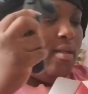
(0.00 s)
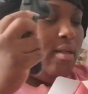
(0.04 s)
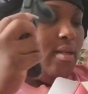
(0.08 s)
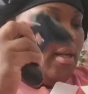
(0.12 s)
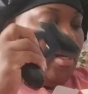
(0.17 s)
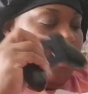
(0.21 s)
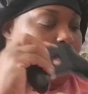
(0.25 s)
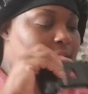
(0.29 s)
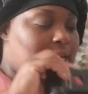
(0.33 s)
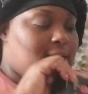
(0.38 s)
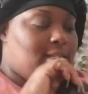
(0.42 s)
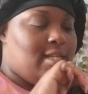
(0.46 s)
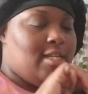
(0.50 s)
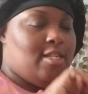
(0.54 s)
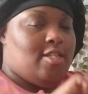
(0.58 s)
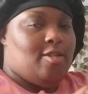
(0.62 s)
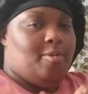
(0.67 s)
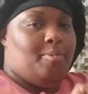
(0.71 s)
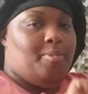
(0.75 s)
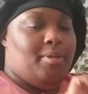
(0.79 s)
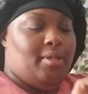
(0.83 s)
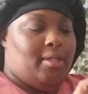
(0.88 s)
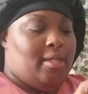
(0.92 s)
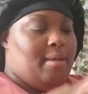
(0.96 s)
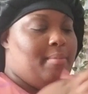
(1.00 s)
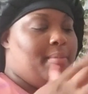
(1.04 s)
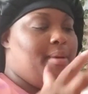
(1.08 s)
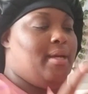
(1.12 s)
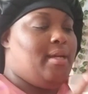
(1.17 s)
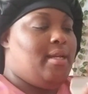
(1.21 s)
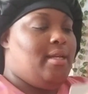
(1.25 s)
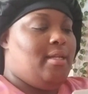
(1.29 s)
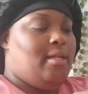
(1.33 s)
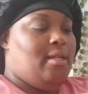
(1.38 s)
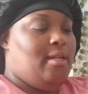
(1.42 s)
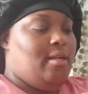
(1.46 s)
I guess I should put that
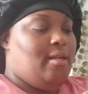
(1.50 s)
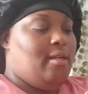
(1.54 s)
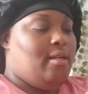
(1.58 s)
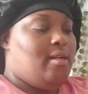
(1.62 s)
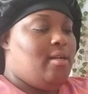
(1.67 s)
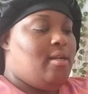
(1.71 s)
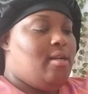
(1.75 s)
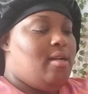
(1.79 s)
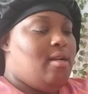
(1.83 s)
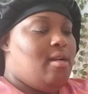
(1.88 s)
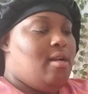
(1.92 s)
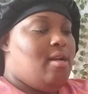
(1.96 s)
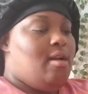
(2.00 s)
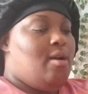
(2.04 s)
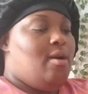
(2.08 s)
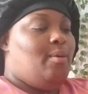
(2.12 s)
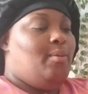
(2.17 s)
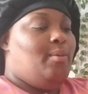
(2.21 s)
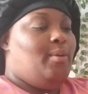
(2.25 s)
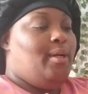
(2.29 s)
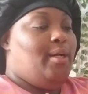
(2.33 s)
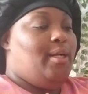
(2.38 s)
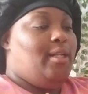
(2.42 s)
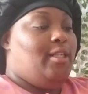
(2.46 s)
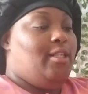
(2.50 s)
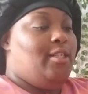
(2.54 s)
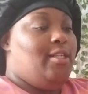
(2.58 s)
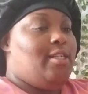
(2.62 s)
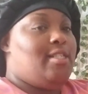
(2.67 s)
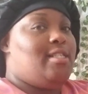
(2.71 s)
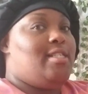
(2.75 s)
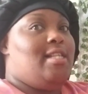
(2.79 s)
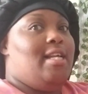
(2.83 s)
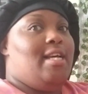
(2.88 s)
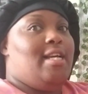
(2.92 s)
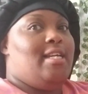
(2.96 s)
back in there where it
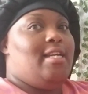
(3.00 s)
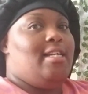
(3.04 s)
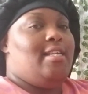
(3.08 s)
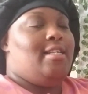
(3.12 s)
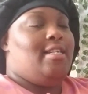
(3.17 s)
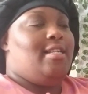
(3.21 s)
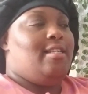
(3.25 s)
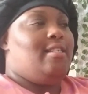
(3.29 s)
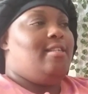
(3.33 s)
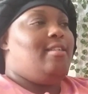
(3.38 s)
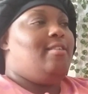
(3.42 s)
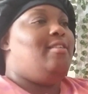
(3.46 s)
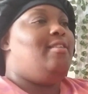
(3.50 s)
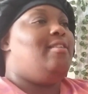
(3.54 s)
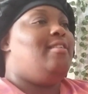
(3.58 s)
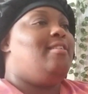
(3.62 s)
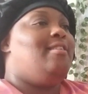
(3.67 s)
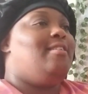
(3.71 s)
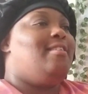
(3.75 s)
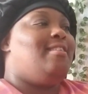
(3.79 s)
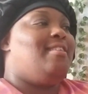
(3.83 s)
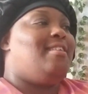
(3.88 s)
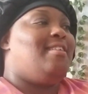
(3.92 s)
looks like it did.